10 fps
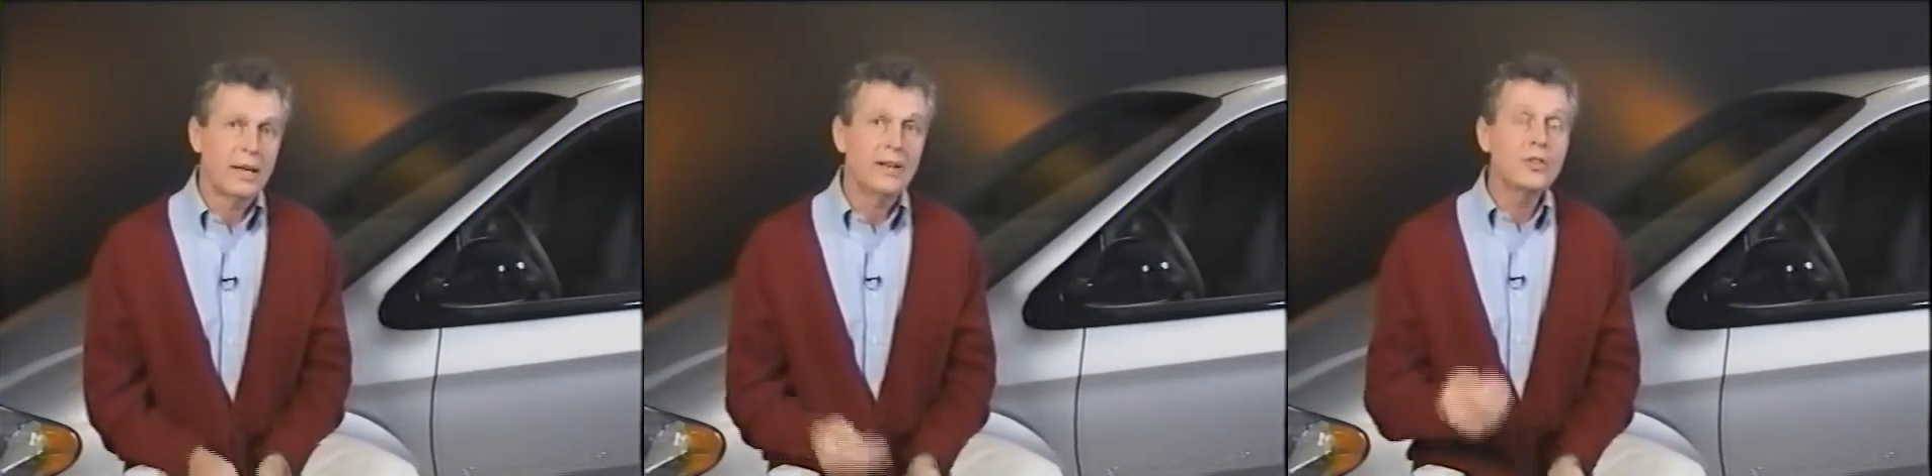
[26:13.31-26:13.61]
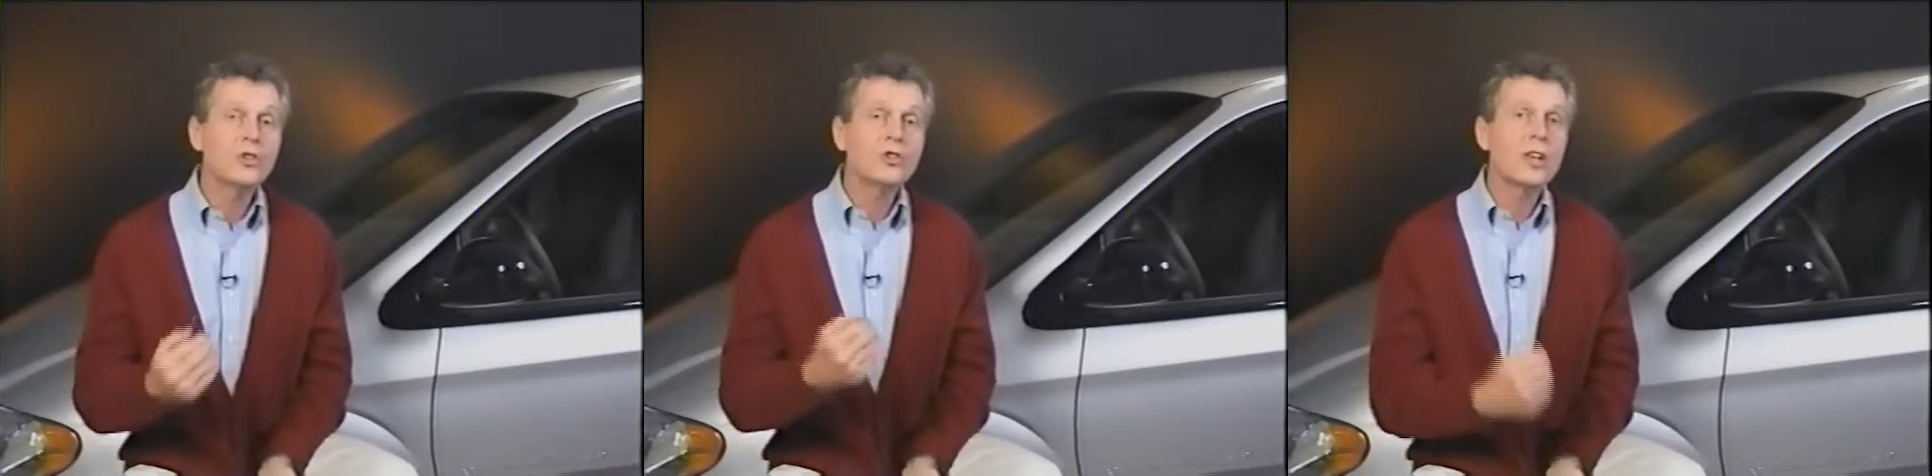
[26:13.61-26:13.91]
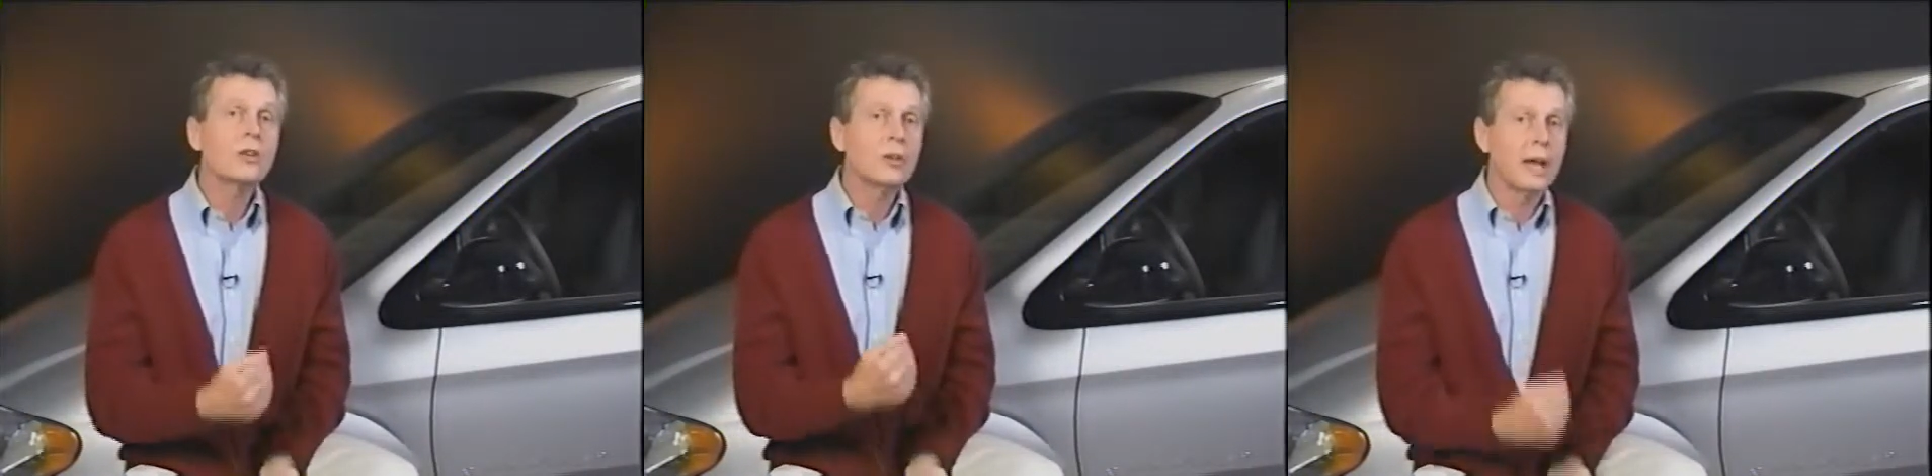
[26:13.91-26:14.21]
in the
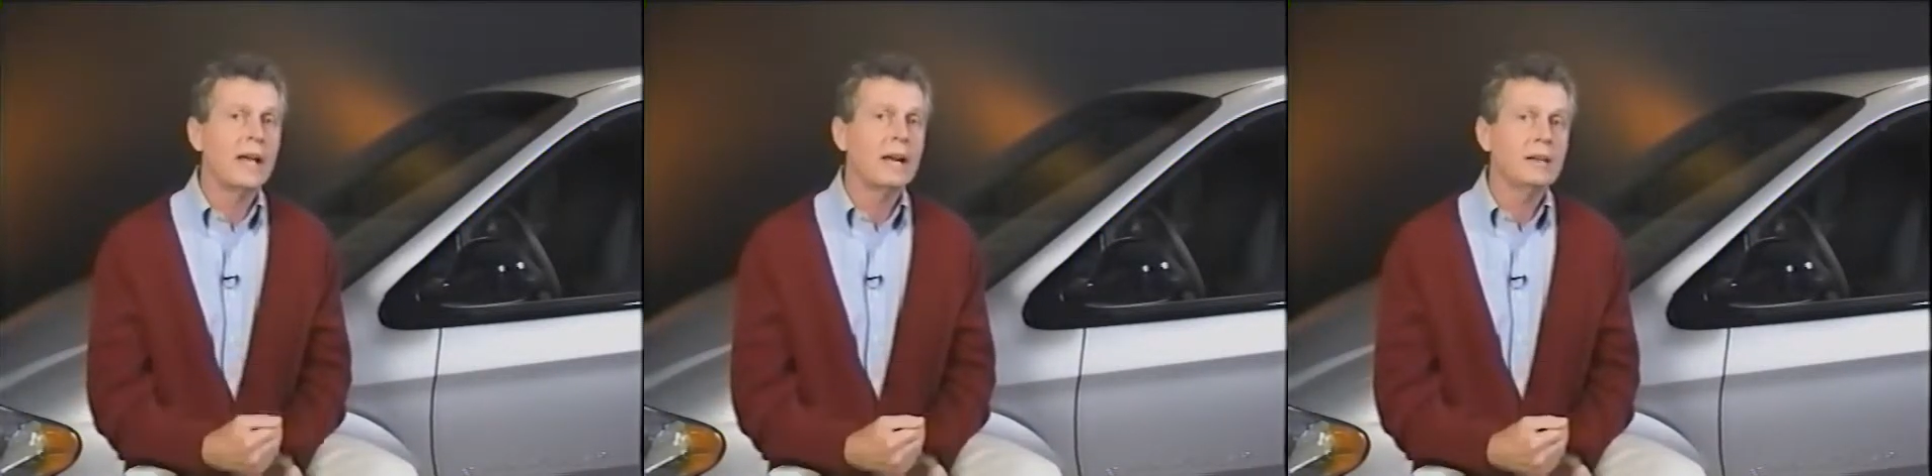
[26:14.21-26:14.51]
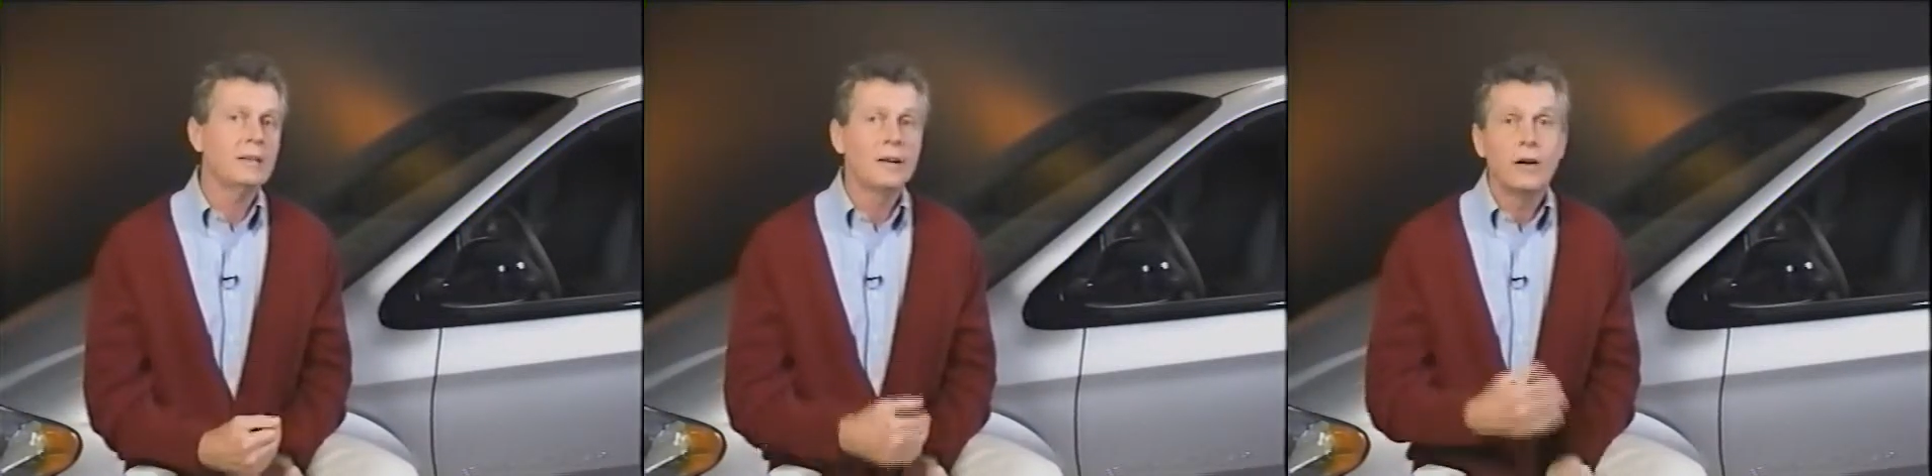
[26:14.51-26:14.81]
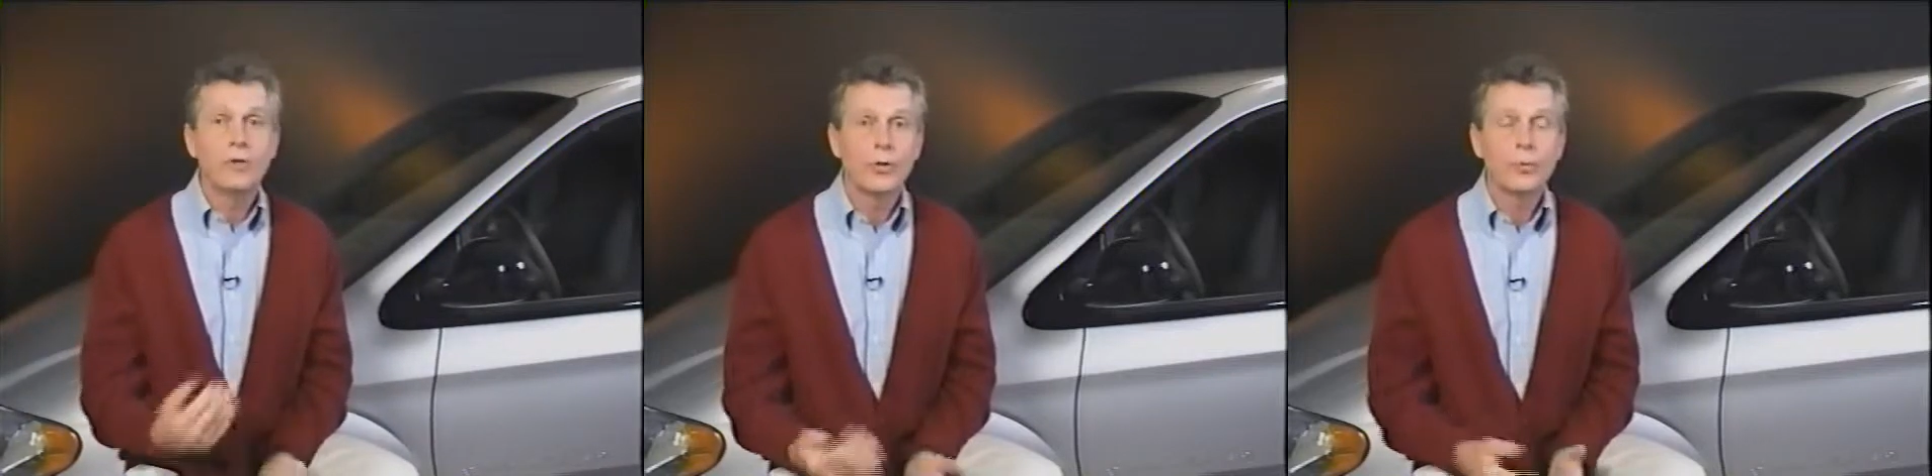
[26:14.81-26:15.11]
center lane
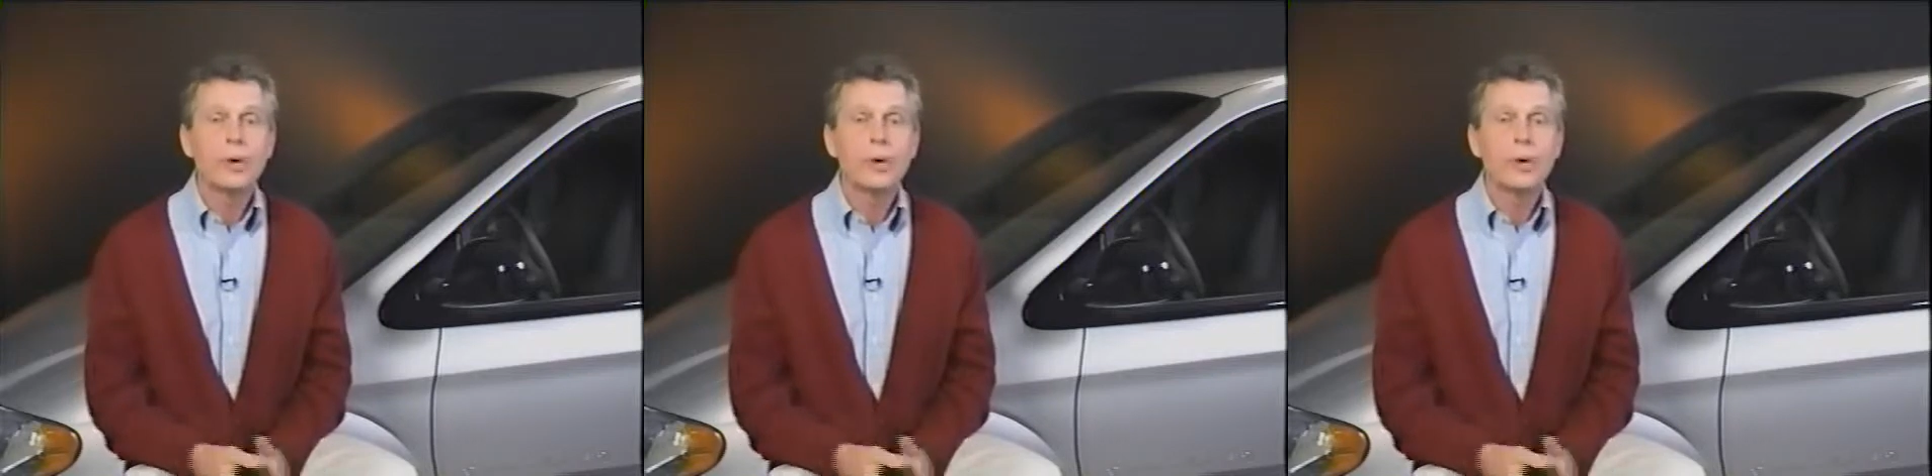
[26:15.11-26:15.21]
of a